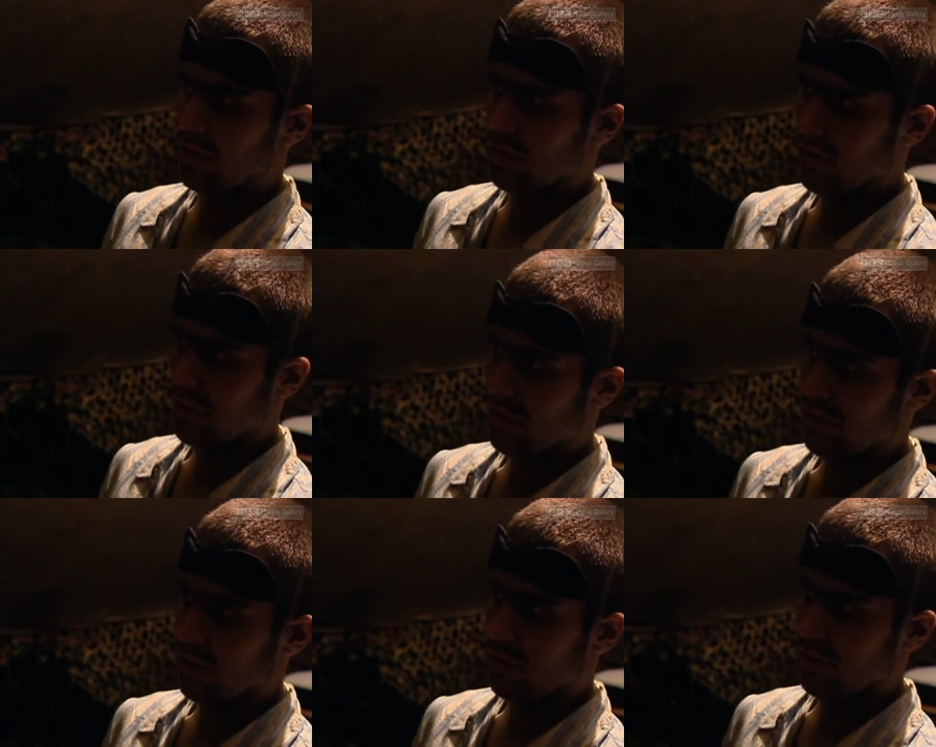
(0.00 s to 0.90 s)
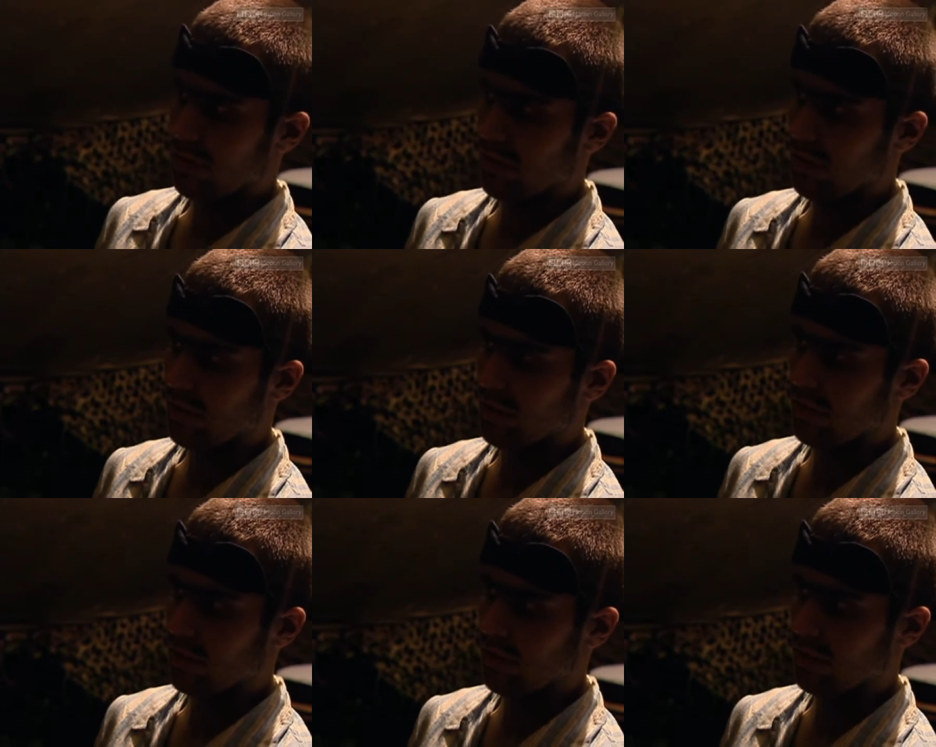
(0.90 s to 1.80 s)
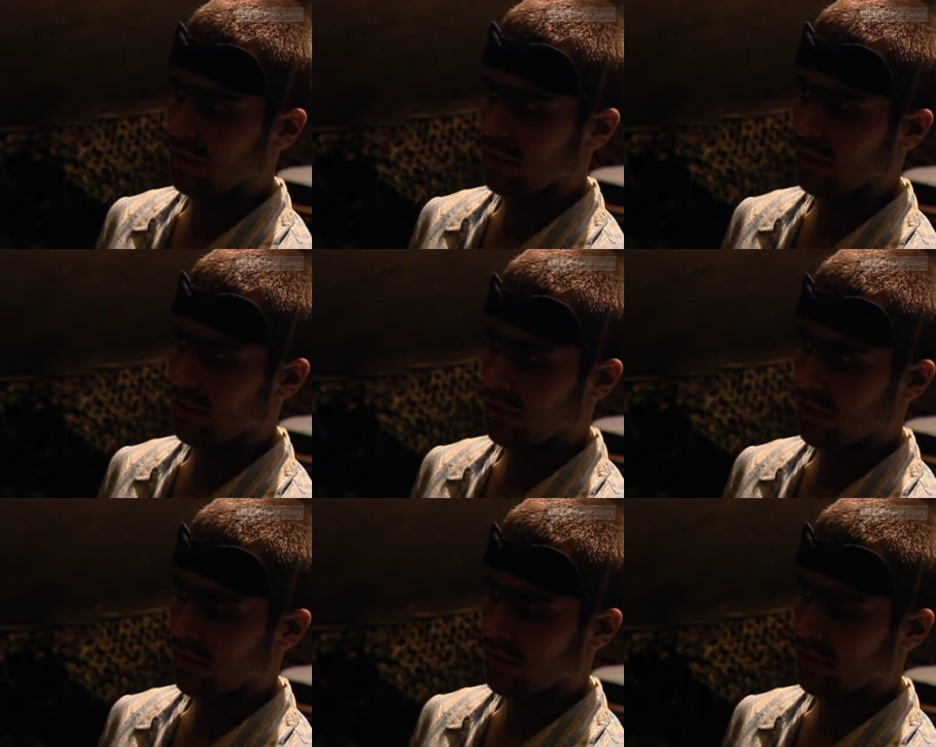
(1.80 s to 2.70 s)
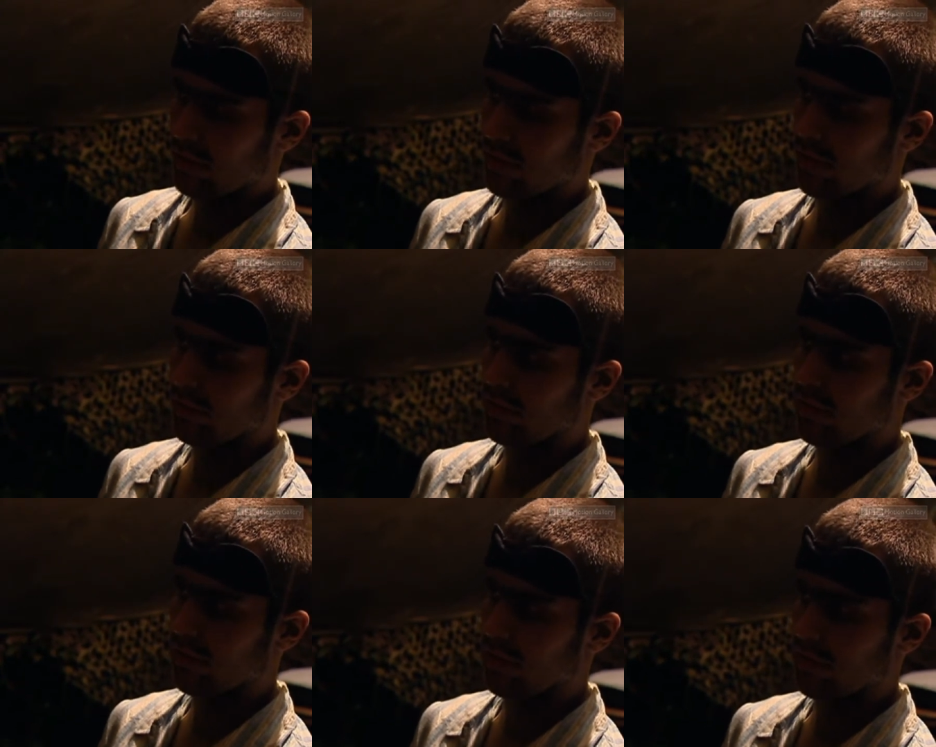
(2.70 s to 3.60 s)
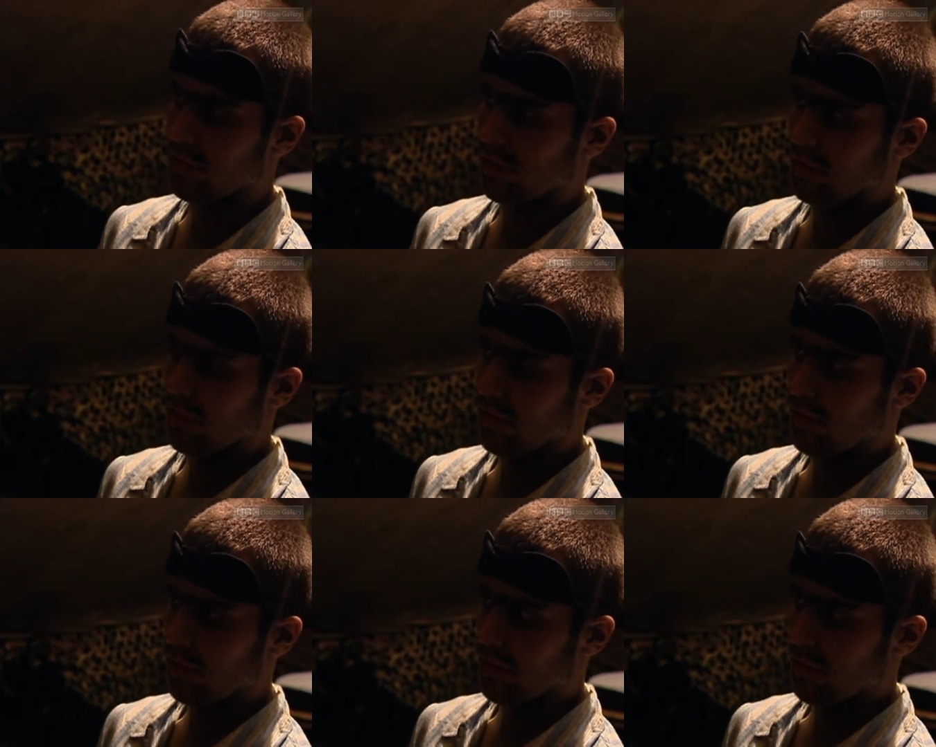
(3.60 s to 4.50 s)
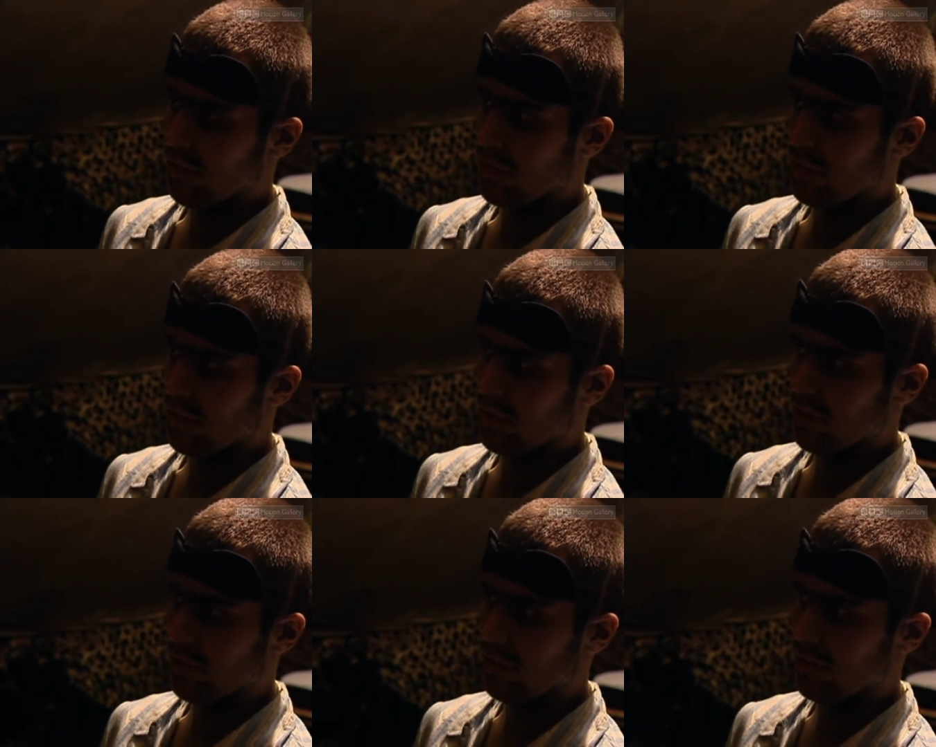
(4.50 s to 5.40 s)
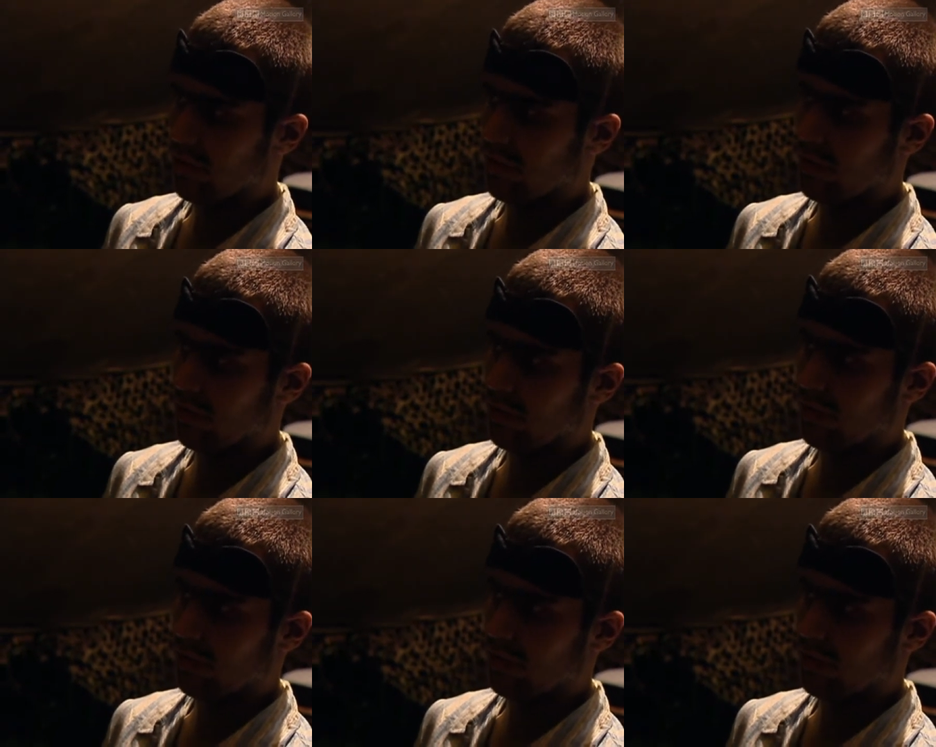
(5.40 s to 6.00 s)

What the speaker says: (no speaker visible)